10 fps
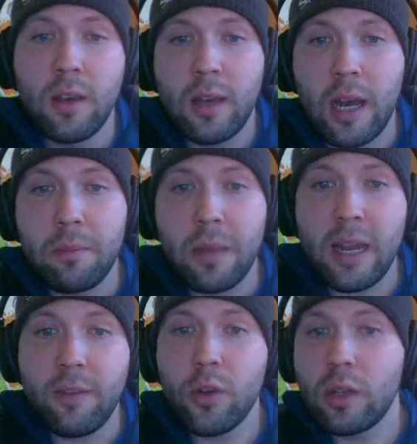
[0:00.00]
Um,
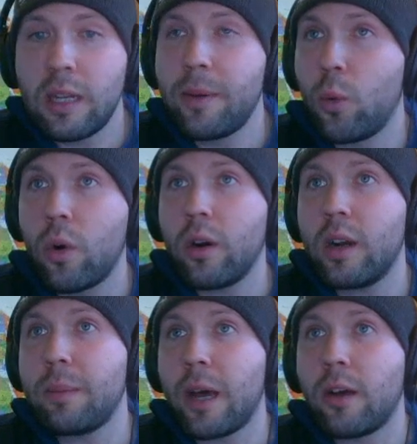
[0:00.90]
and if you're a little bit
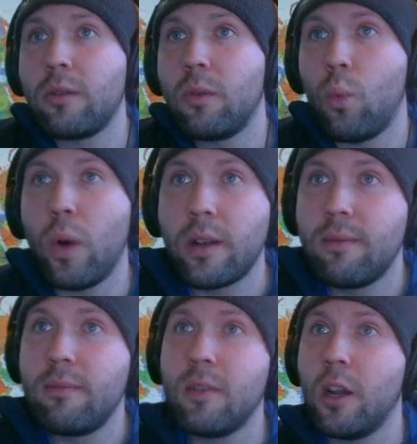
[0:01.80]
worried about
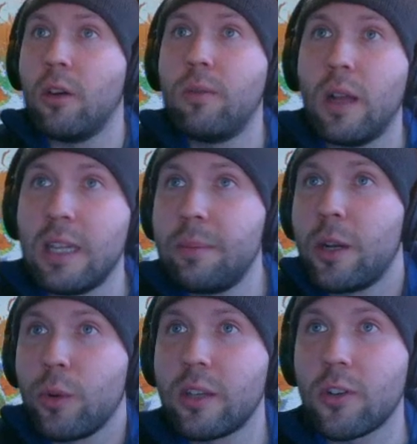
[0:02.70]
what you know a little bit
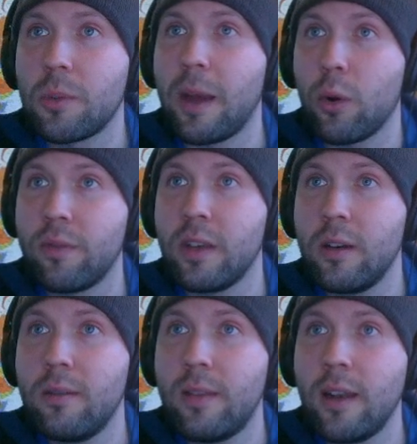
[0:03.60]
of research might
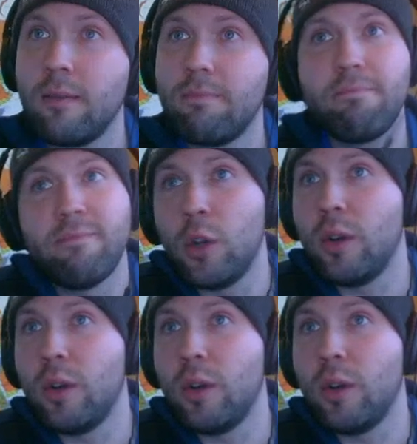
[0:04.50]
reveal, then you